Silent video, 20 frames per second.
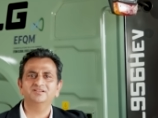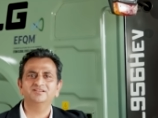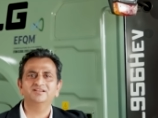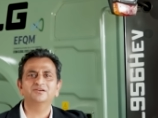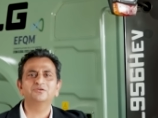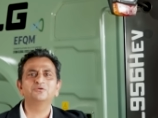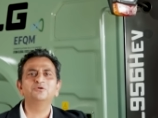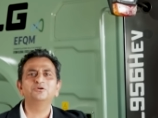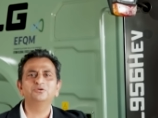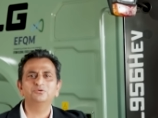the
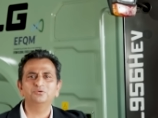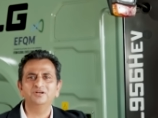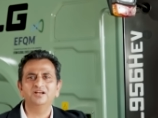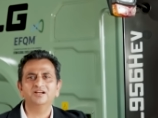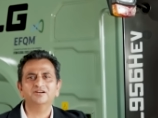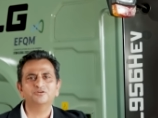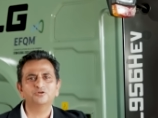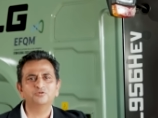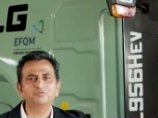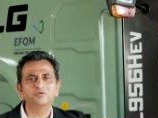road to
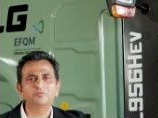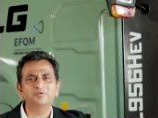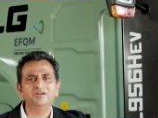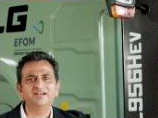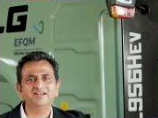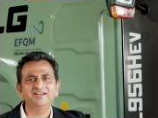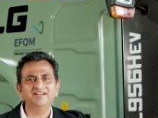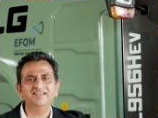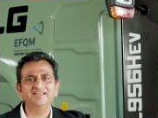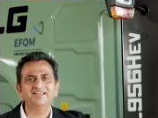
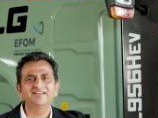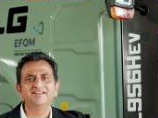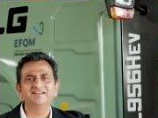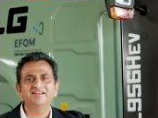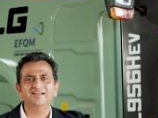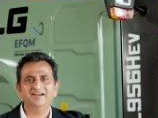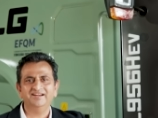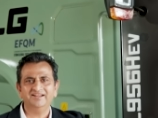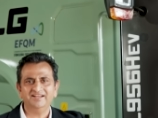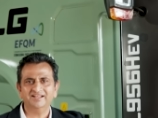electromobility
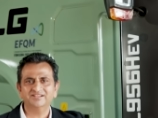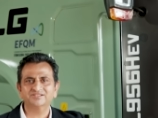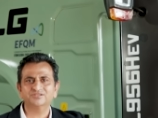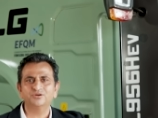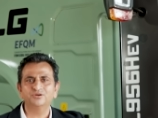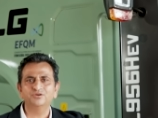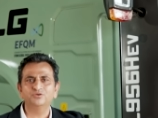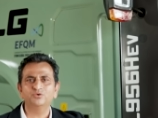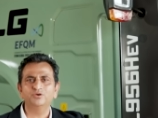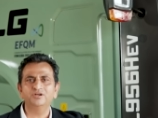at
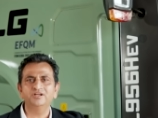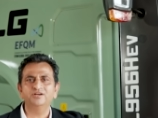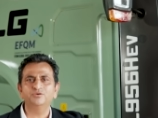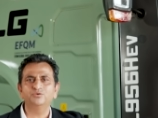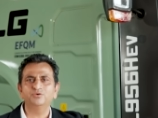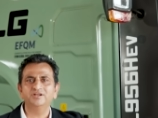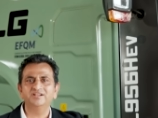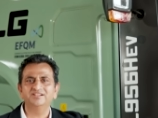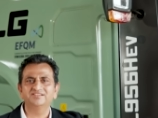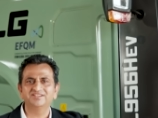Excon twenty
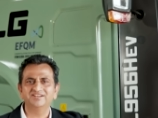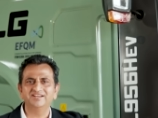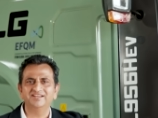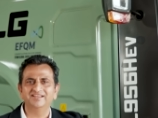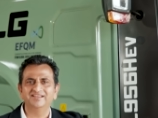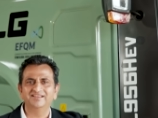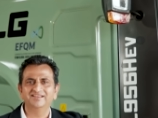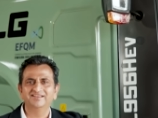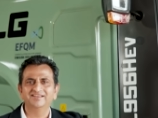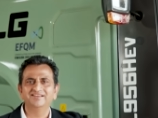twenty-three.
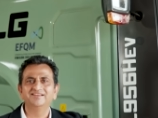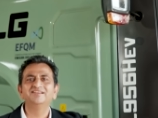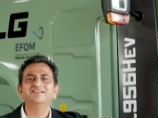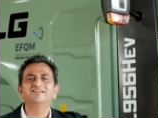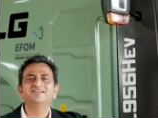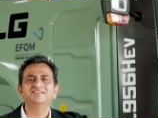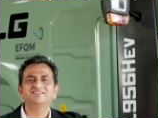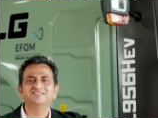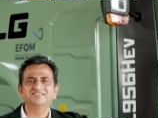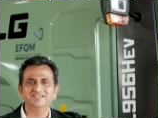
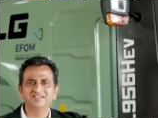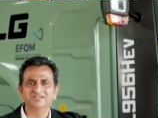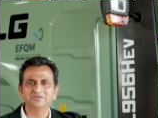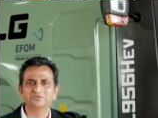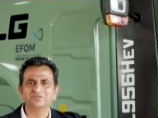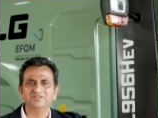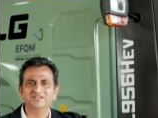See you